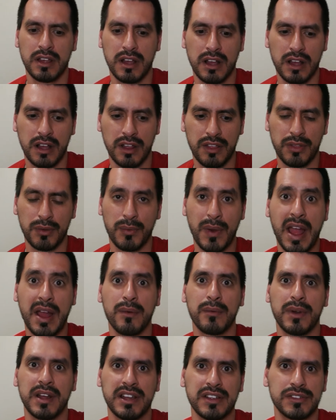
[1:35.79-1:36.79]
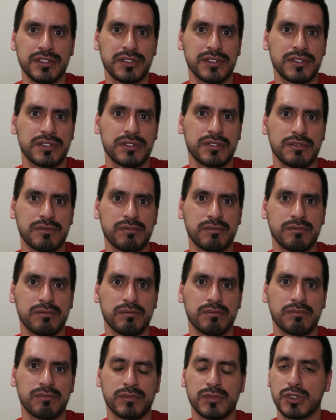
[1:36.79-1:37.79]
uh, the rat race,
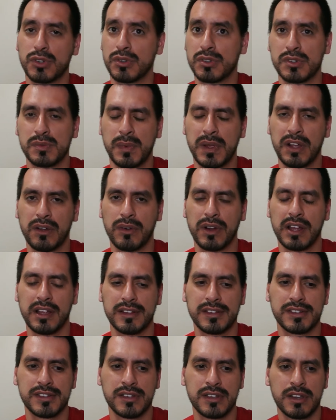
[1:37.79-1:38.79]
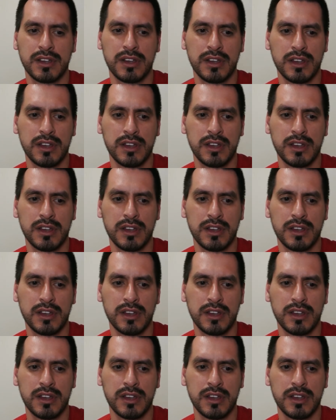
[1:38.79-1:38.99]
so to speak, right?